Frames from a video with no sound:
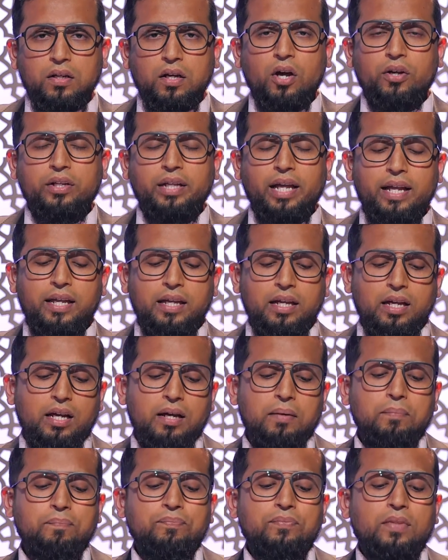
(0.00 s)
Okay,
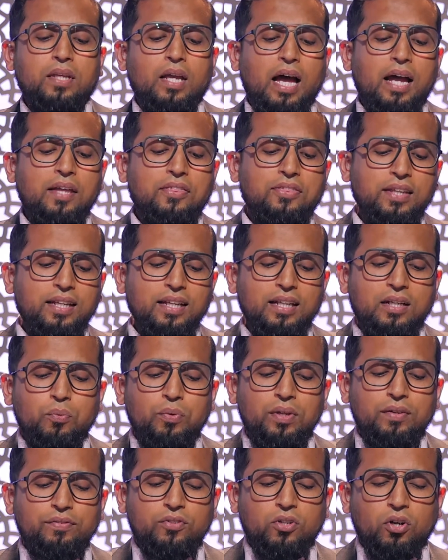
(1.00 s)
I think
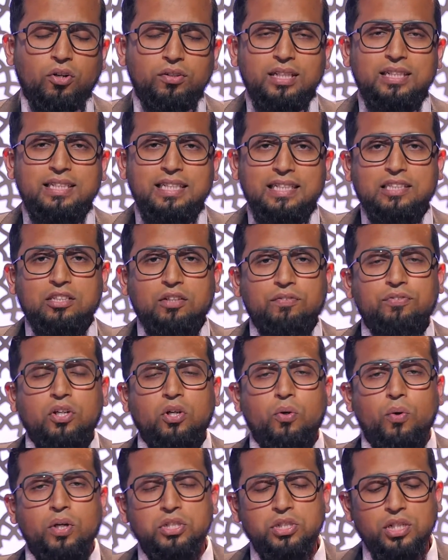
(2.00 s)
we've got the gist of your
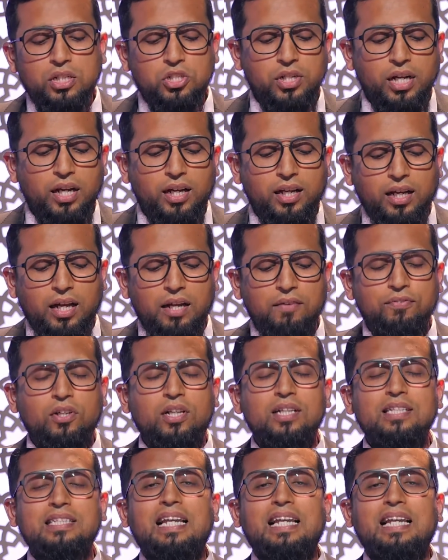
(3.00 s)
question. Sheikh, if you can